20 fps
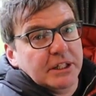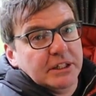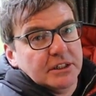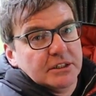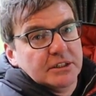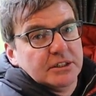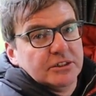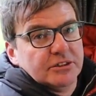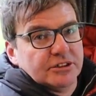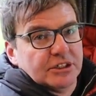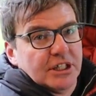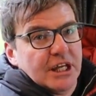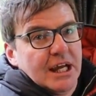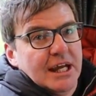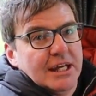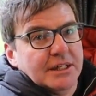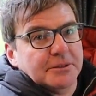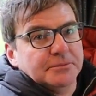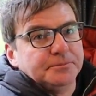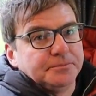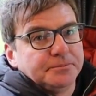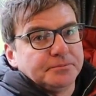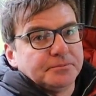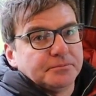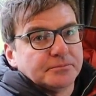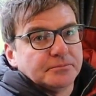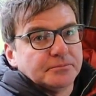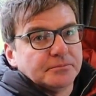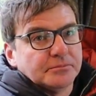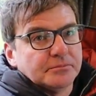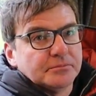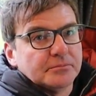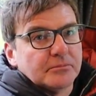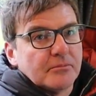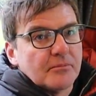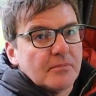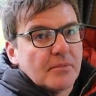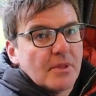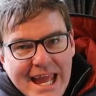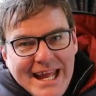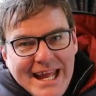Yeah, they build the vans around the water heater.